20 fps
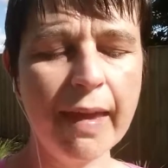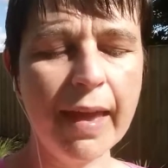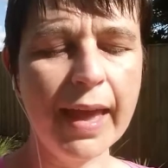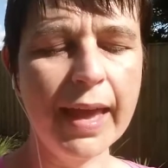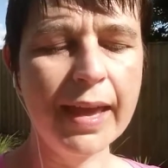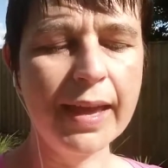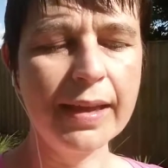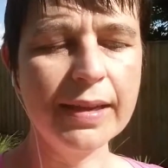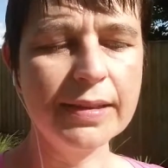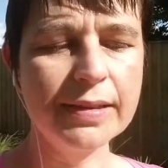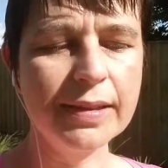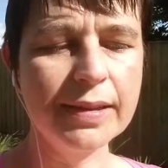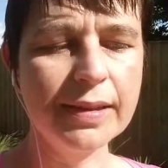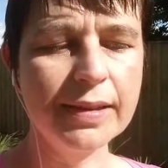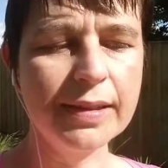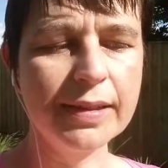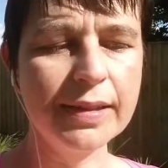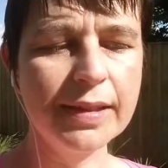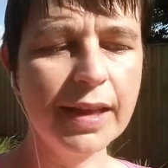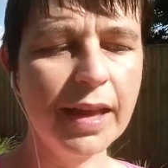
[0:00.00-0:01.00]
And
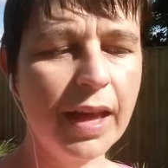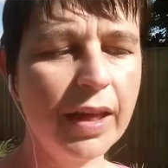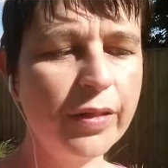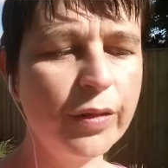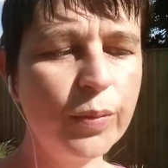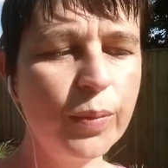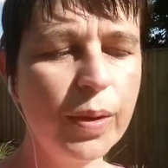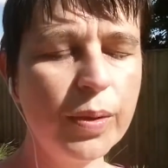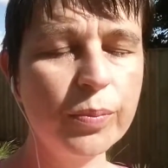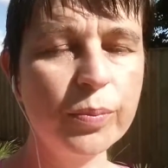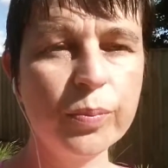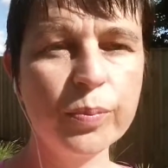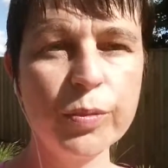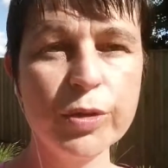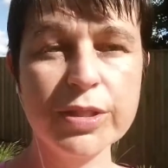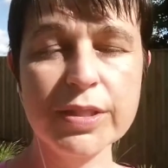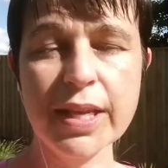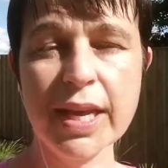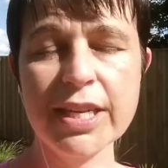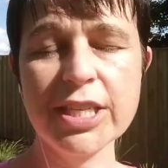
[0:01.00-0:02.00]
the other one
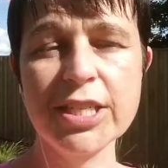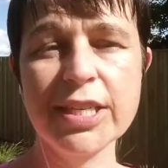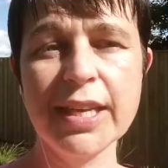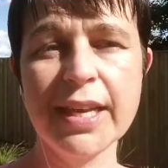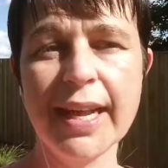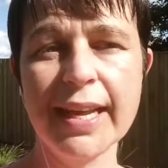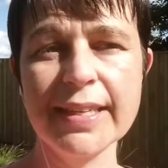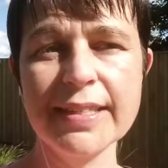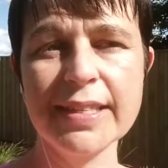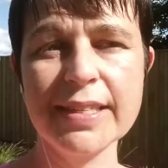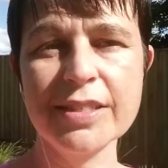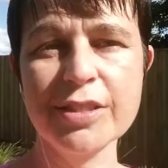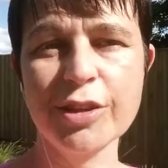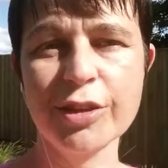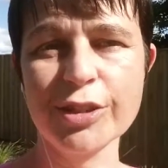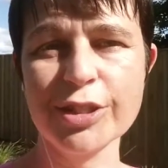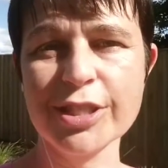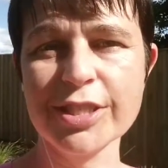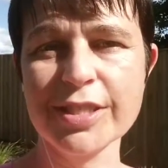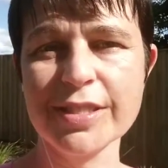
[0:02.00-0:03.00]
was actually an Access
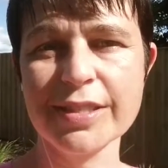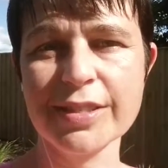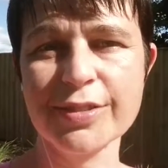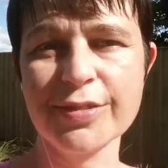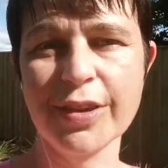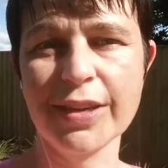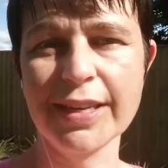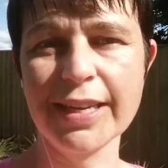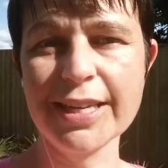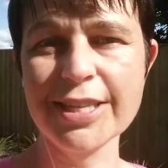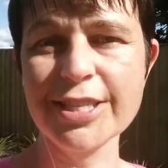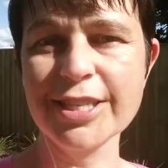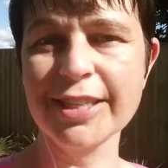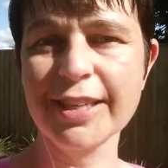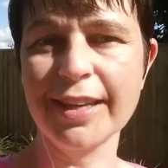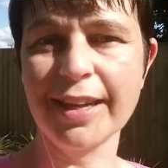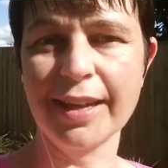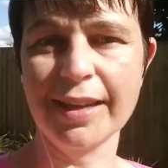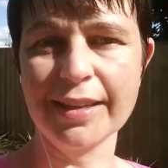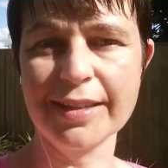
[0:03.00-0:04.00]
Consciousness Foundation
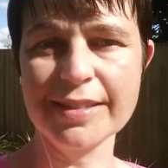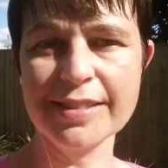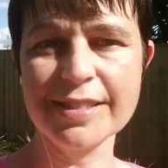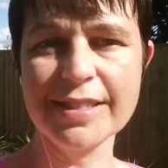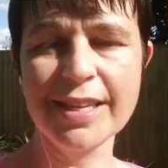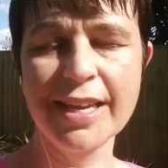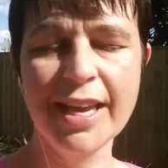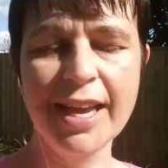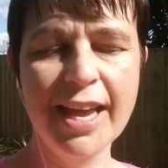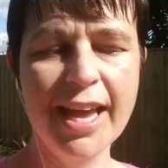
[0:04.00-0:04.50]
class.